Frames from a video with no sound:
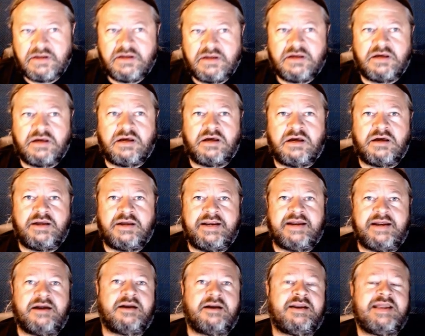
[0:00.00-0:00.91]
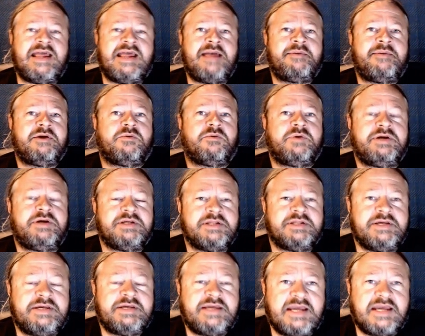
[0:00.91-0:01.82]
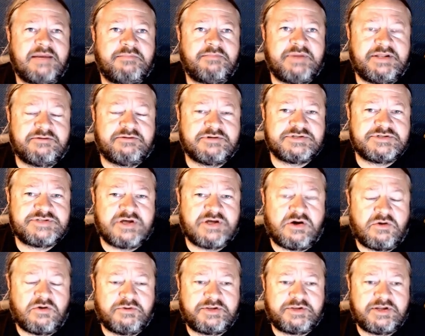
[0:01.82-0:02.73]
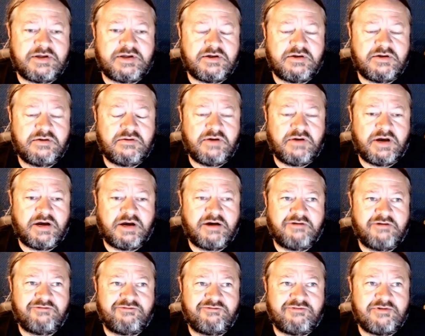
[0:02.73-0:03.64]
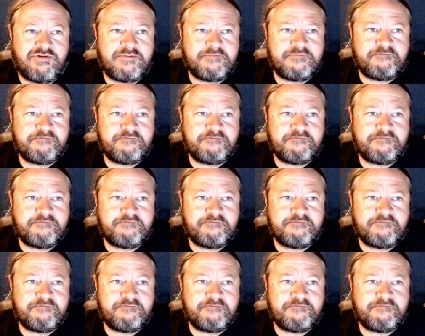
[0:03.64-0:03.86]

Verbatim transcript: Uh, an aerodynamic wheelie can be the result of